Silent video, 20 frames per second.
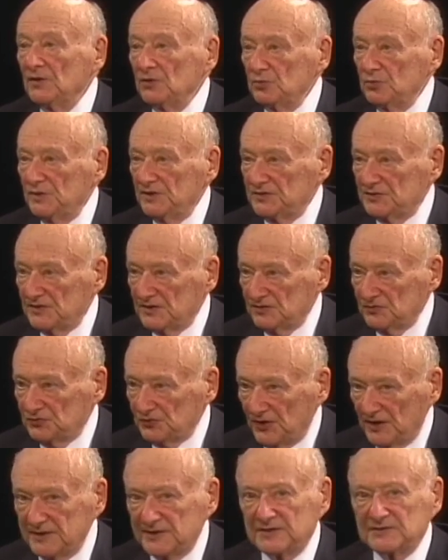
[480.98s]
with the
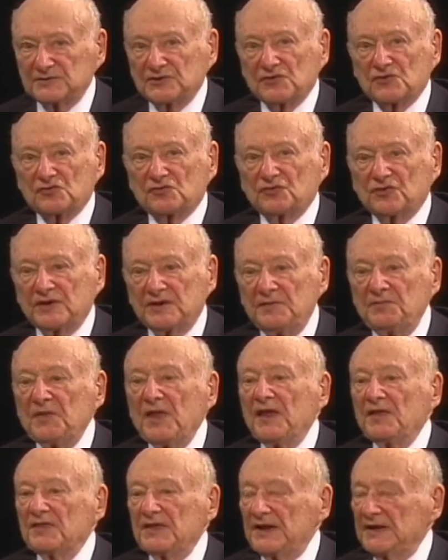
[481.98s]
drug industry
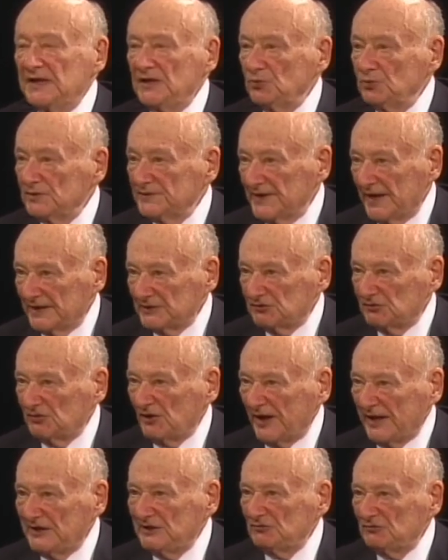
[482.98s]
that he will not
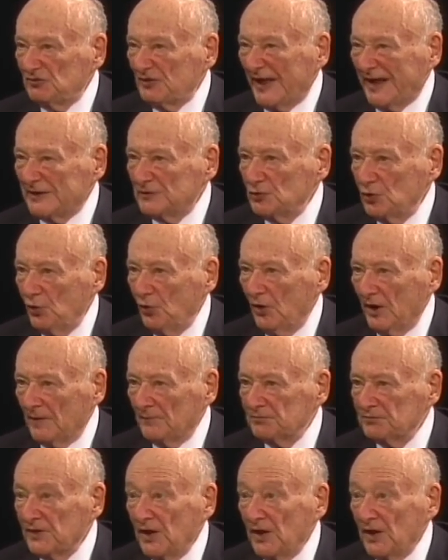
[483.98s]
change that law,